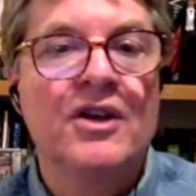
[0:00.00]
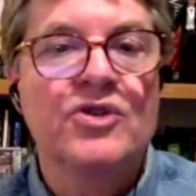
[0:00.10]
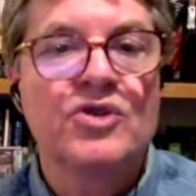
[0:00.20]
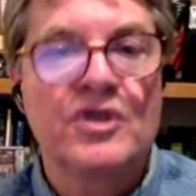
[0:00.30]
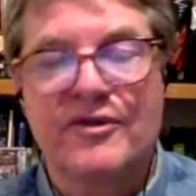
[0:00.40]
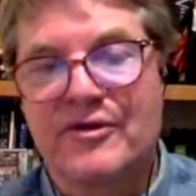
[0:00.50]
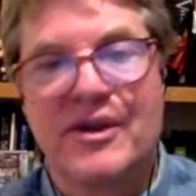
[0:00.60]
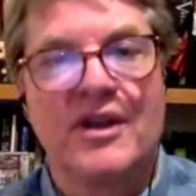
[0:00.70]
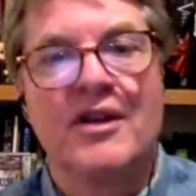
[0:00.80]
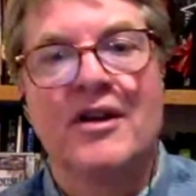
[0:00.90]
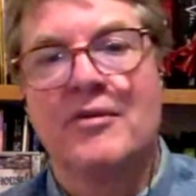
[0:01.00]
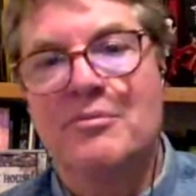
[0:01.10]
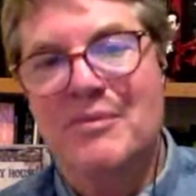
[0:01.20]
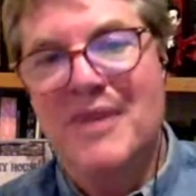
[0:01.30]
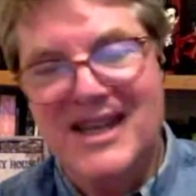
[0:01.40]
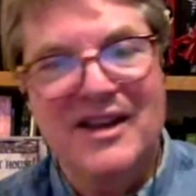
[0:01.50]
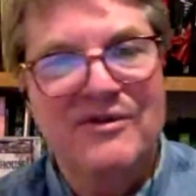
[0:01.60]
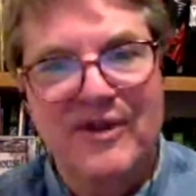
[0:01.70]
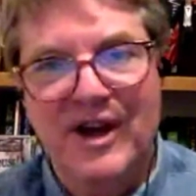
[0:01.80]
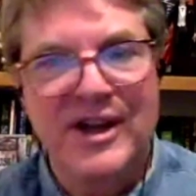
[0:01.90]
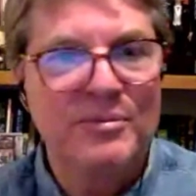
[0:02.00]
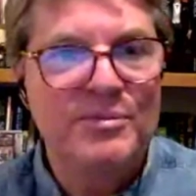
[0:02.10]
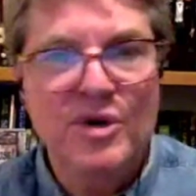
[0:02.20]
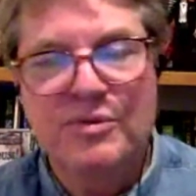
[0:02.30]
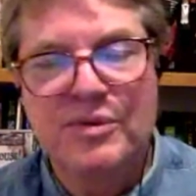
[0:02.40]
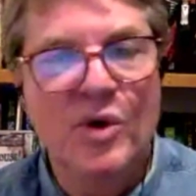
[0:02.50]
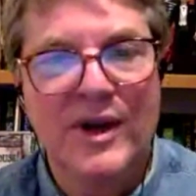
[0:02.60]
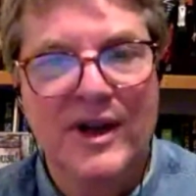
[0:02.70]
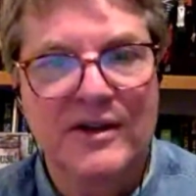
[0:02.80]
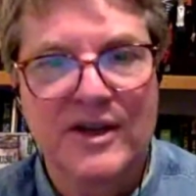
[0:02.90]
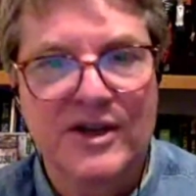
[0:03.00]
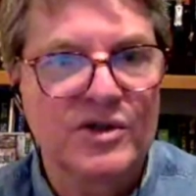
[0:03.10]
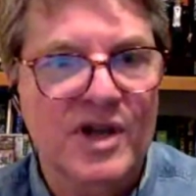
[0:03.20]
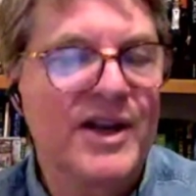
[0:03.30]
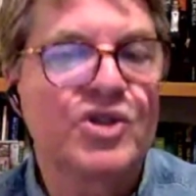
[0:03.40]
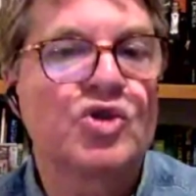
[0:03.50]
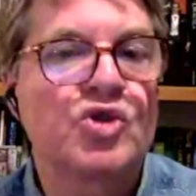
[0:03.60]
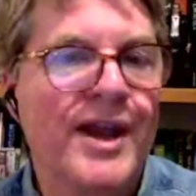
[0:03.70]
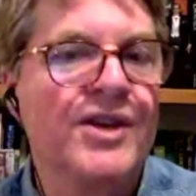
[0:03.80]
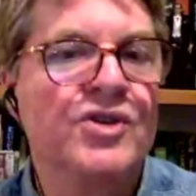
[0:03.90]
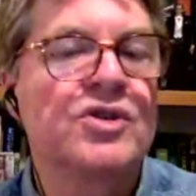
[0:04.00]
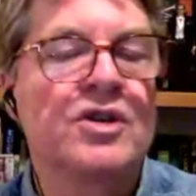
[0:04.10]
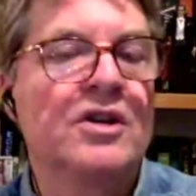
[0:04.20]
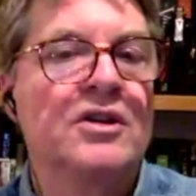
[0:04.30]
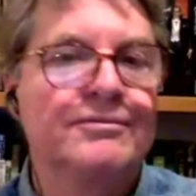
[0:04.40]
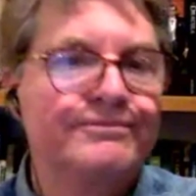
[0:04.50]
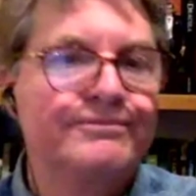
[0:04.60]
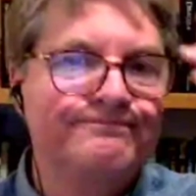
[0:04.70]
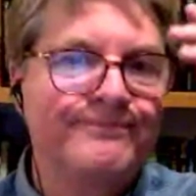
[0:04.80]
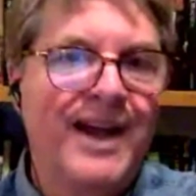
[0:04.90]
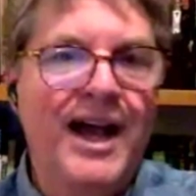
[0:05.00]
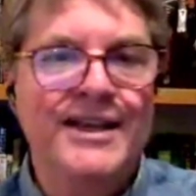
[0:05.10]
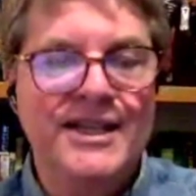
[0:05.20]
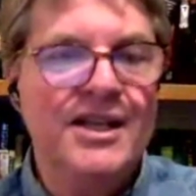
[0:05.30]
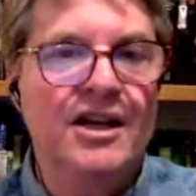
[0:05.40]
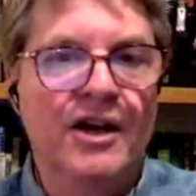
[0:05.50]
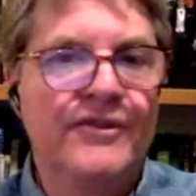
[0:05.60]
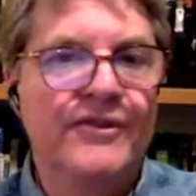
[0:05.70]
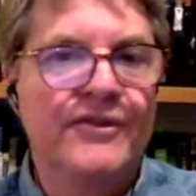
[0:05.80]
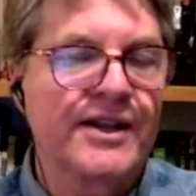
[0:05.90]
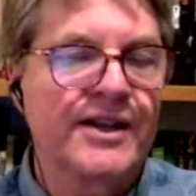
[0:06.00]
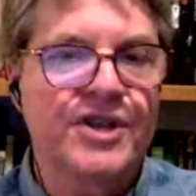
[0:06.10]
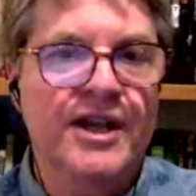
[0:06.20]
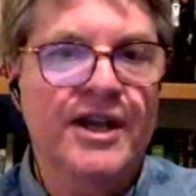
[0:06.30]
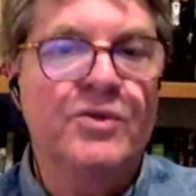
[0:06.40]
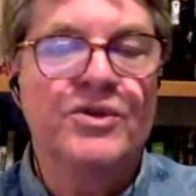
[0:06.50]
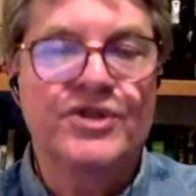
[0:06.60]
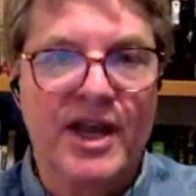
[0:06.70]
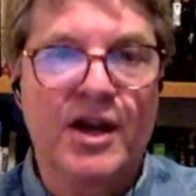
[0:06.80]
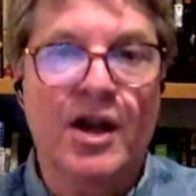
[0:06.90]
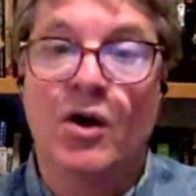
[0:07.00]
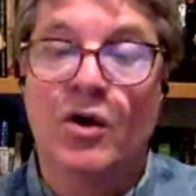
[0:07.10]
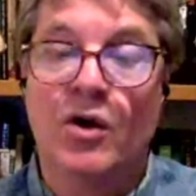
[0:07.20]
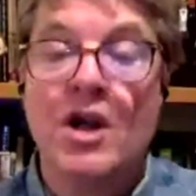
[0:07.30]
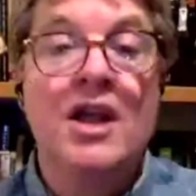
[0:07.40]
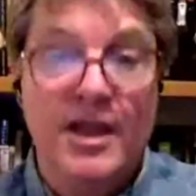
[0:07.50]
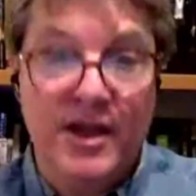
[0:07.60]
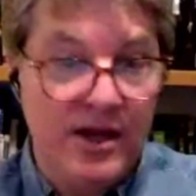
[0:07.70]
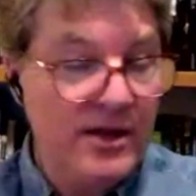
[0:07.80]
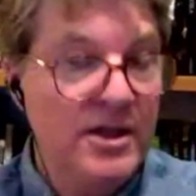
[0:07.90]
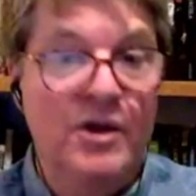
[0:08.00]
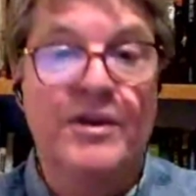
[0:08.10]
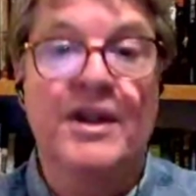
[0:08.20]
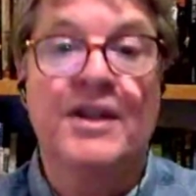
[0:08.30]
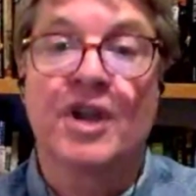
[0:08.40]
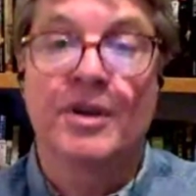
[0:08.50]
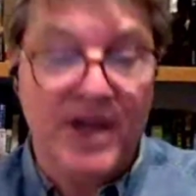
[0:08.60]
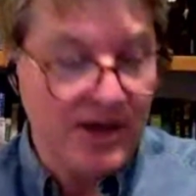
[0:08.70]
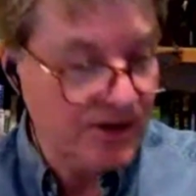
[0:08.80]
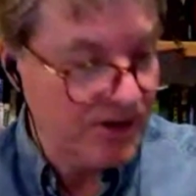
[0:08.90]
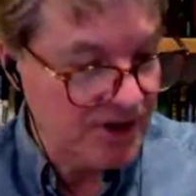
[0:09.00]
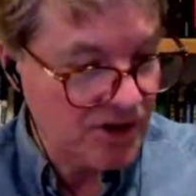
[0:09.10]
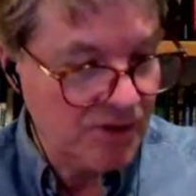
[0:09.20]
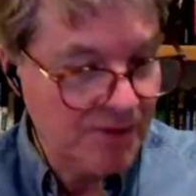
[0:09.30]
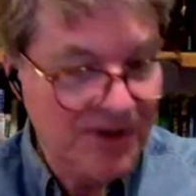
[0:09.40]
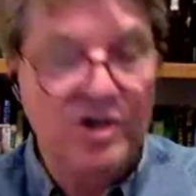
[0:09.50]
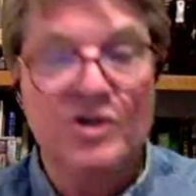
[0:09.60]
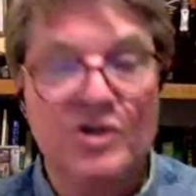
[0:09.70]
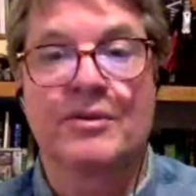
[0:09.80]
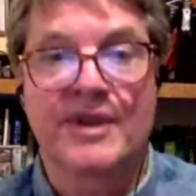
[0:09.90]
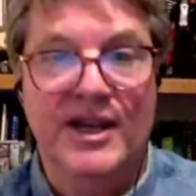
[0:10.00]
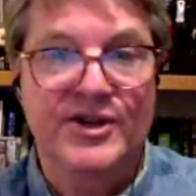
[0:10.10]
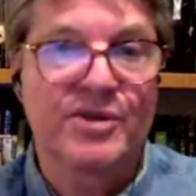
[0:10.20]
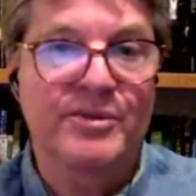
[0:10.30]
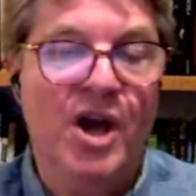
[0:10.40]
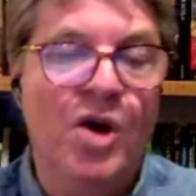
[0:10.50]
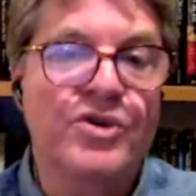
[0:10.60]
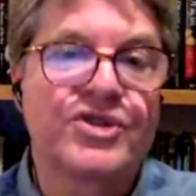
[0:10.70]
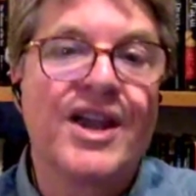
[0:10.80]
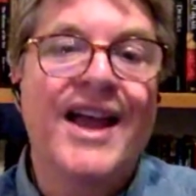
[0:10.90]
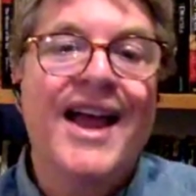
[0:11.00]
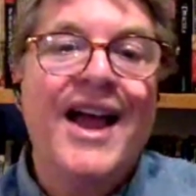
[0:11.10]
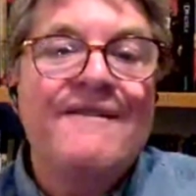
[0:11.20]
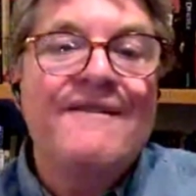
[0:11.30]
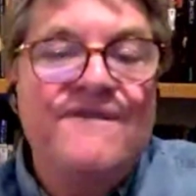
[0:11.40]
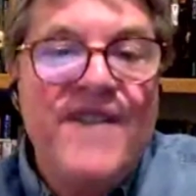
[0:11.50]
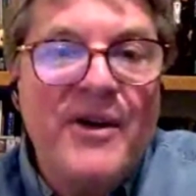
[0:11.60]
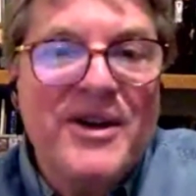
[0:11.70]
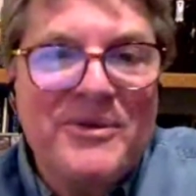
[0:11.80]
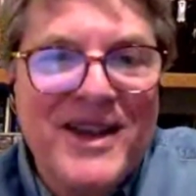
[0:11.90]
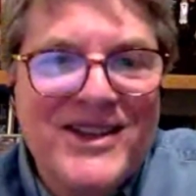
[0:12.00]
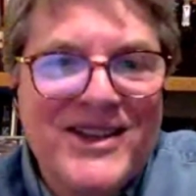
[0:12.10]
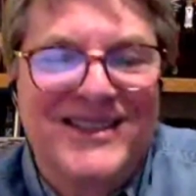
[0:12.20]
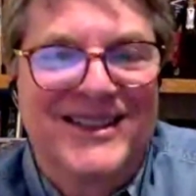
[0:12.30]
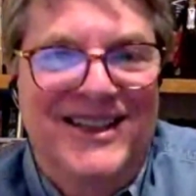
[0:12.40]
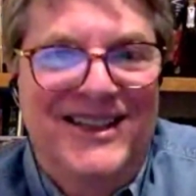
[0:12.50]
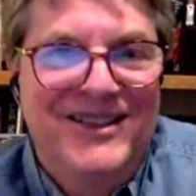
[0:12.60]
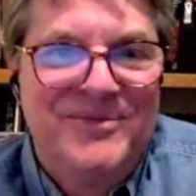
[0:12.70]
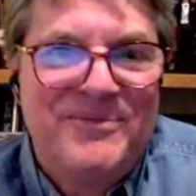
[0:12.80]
sort of making fun and poo pooing this kind of strange idea of Second mm. Sight. You saying, oh, that, you know, in some cases it could be true, some cases could be hoax. Very recently,